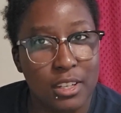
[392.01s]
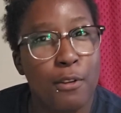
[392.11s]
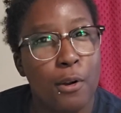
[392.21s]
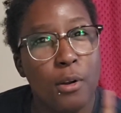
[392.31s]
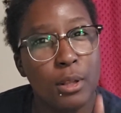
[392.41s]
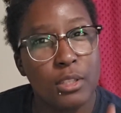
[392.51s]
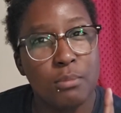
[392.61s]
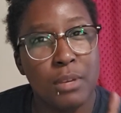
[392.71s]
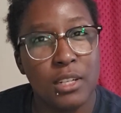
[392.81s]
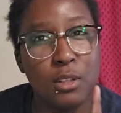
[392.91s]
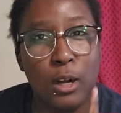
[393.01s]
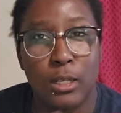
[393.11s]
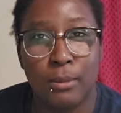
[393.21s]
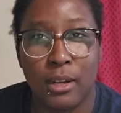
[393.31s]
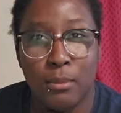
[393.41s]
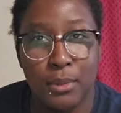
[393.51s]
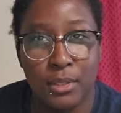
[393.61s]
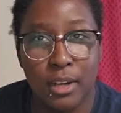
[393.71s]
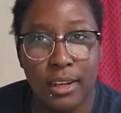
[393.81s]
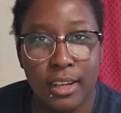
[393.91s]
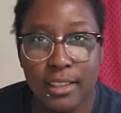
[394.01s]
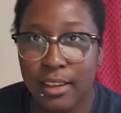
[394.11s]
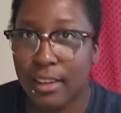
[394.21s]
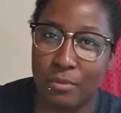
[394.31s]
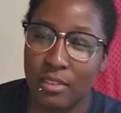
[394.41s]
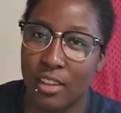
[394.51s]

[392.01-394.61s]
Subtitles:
I've heard it being talked about on Book Talk, I think.